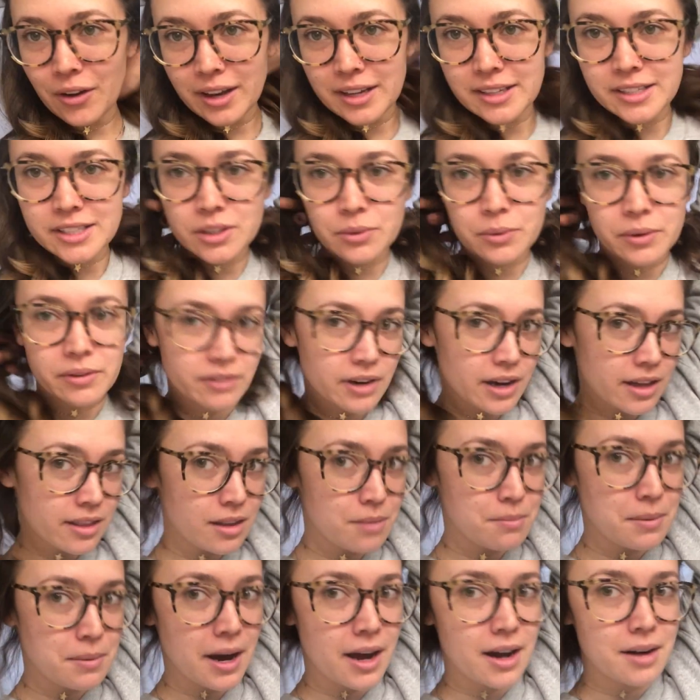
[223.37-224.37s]
Okay, so we've got
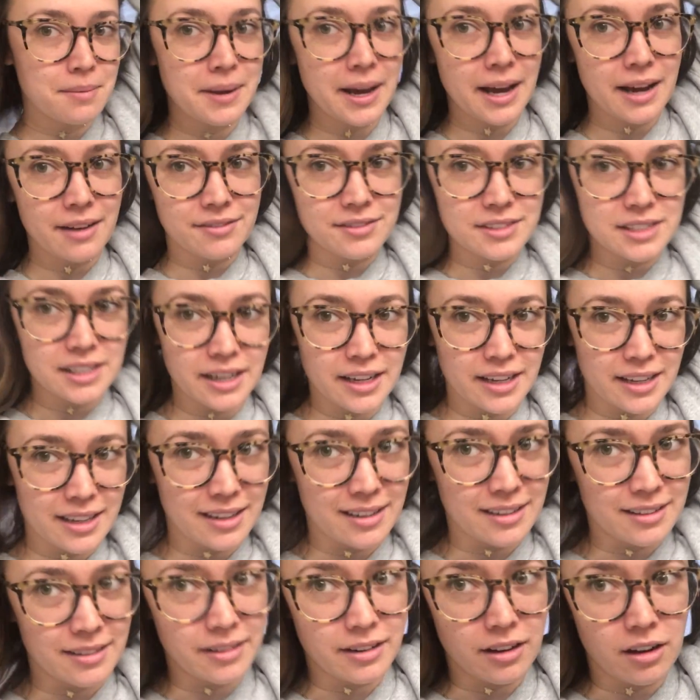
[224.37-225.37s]
the bottom half
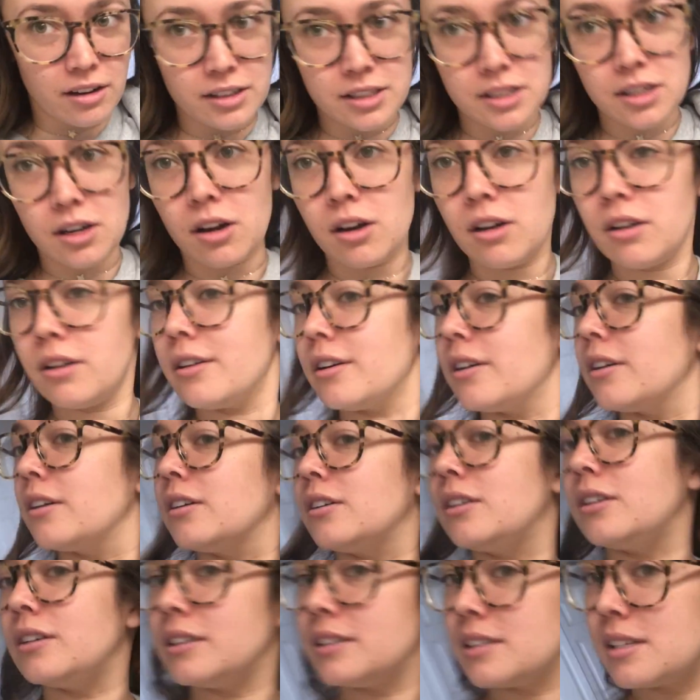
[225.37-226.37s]
done. It's all
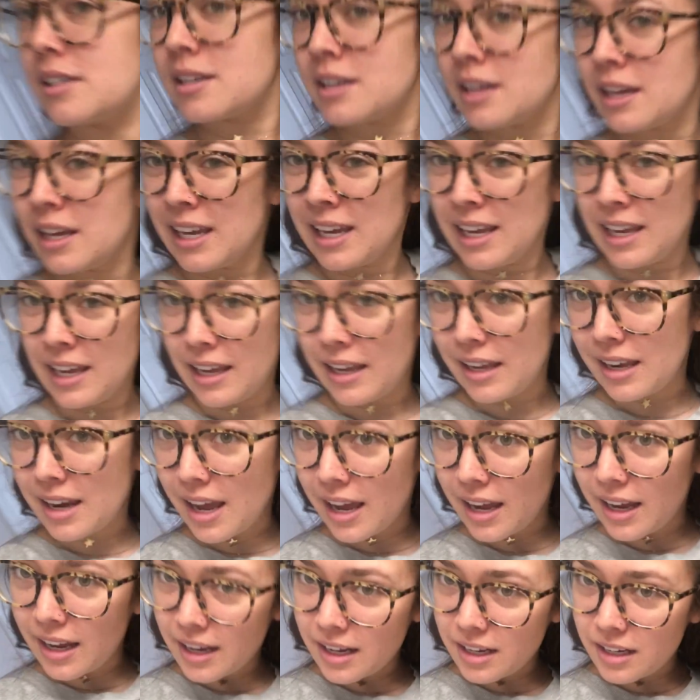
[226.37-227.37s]
curled, and
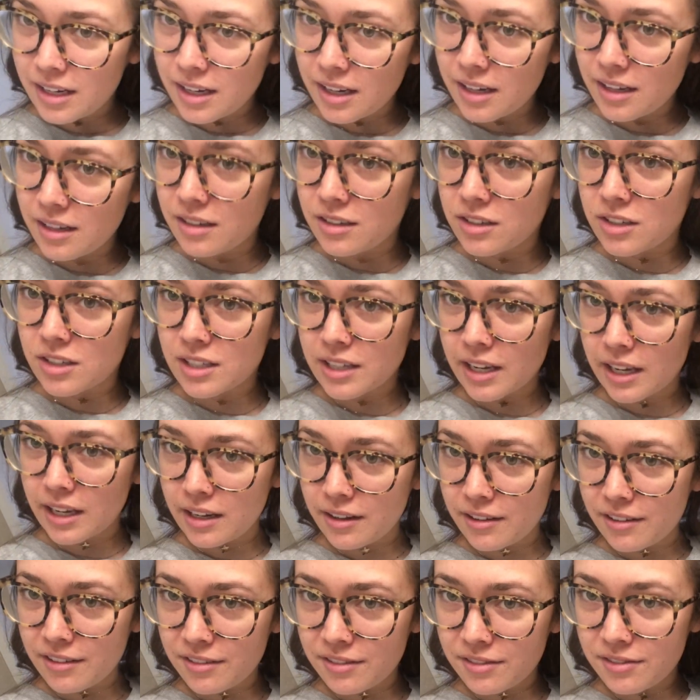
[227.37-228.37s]
I just kind
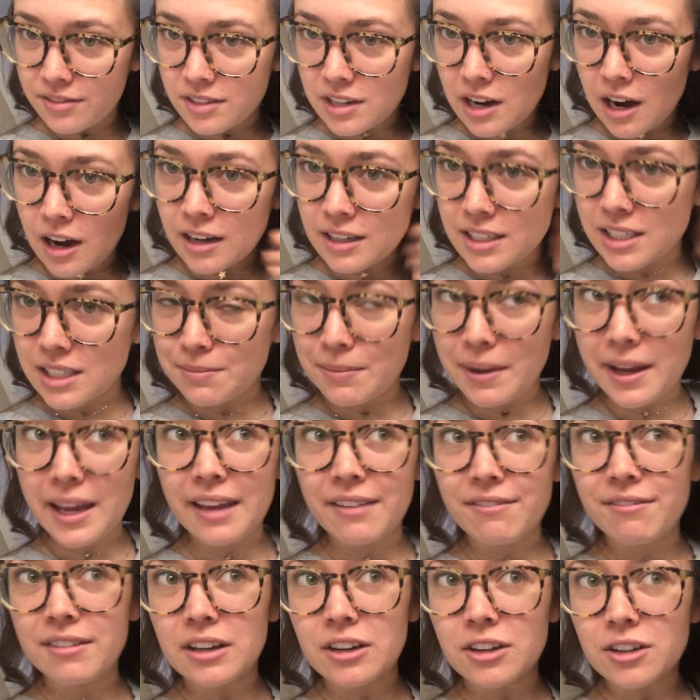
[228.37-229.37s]
of toss my
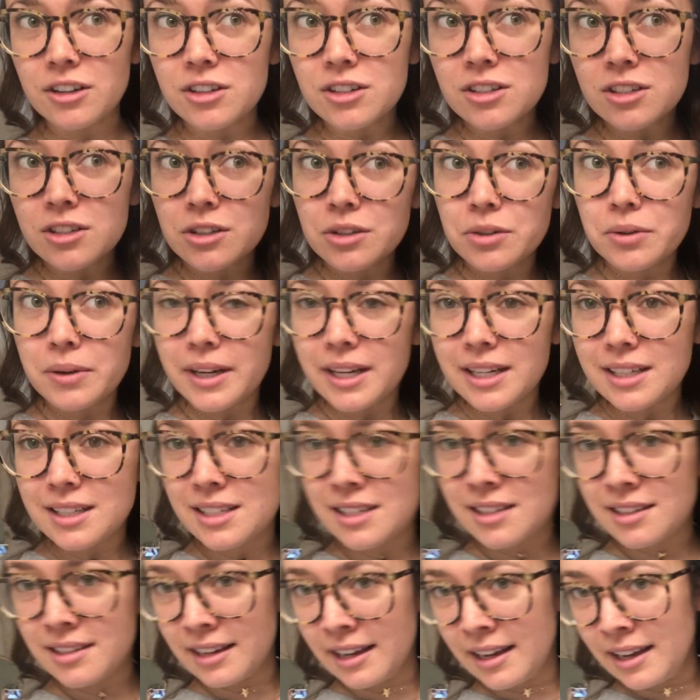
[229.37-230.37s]
fingers through
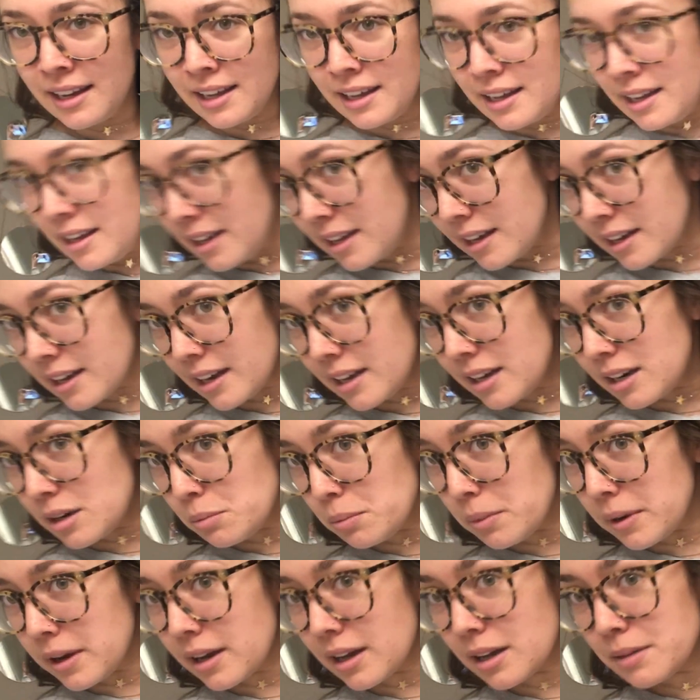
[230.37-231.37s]
it and kind of
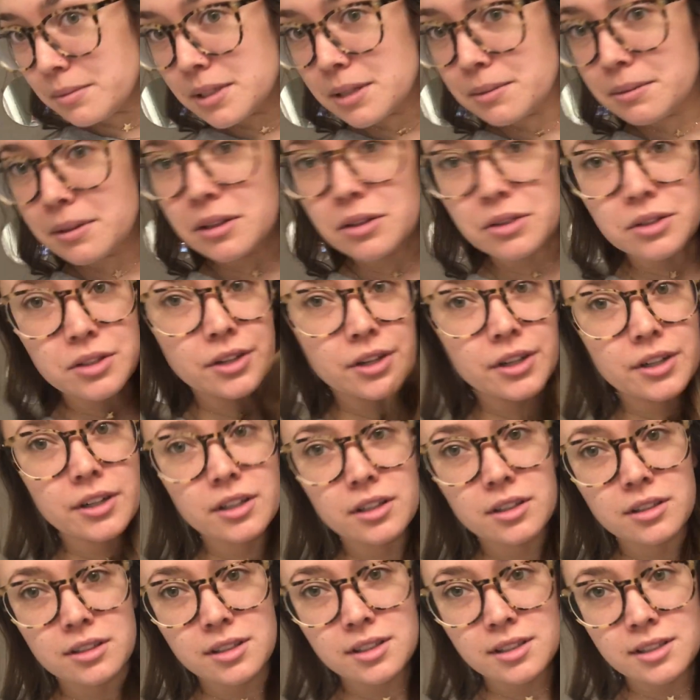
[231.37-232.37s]
break up some of those
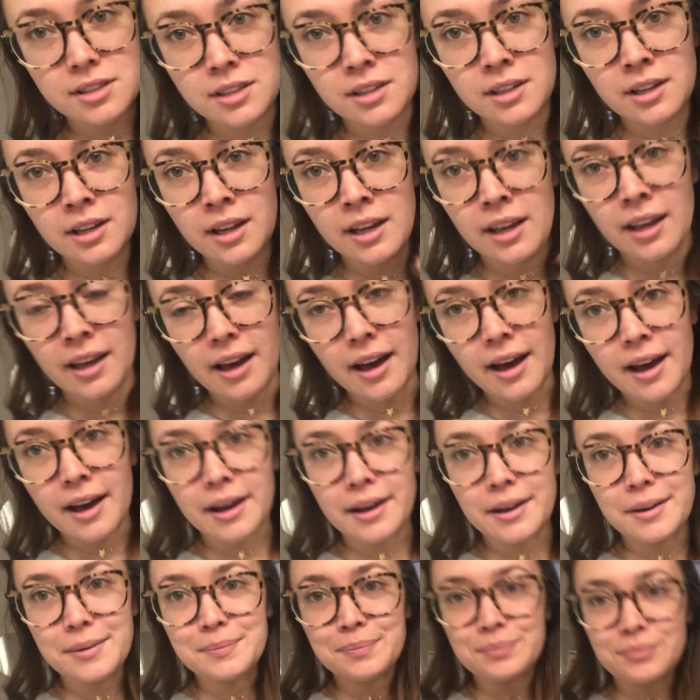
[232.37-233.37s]
curls.
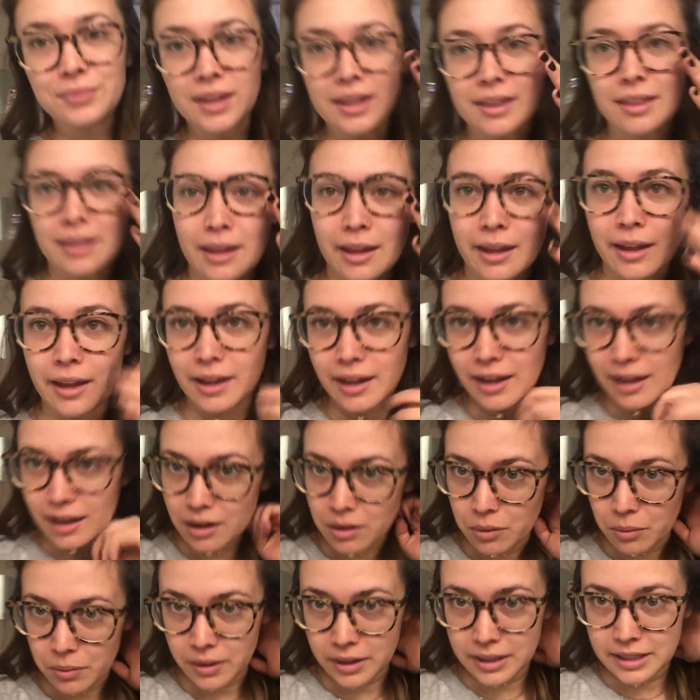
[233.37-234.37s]
And
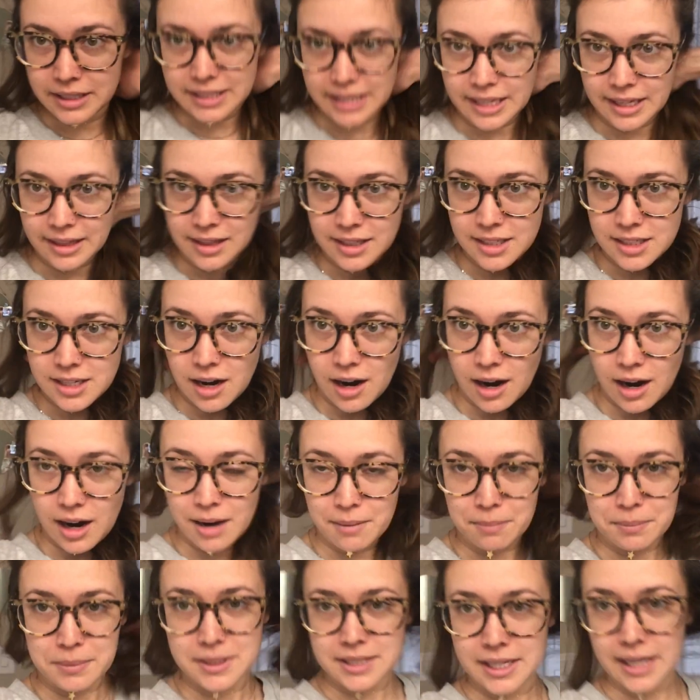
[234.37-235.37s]
then we're gonna take the
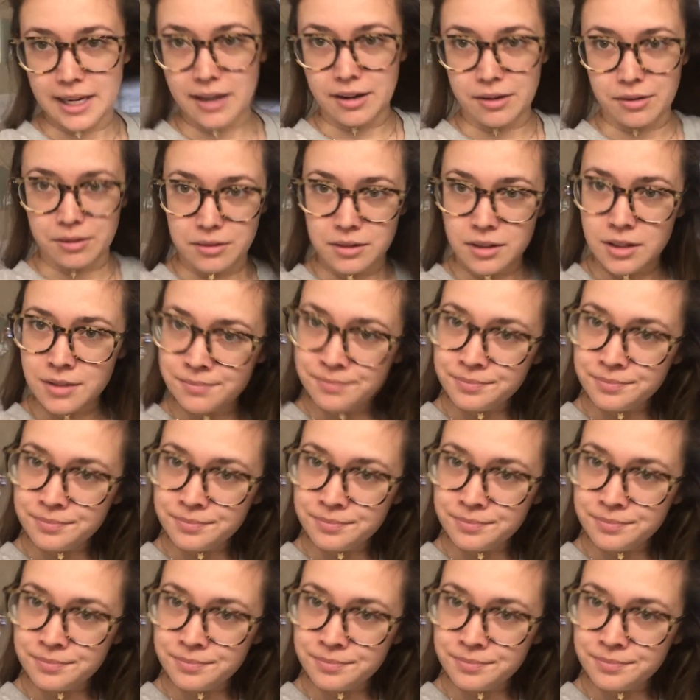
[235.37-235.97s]
top down.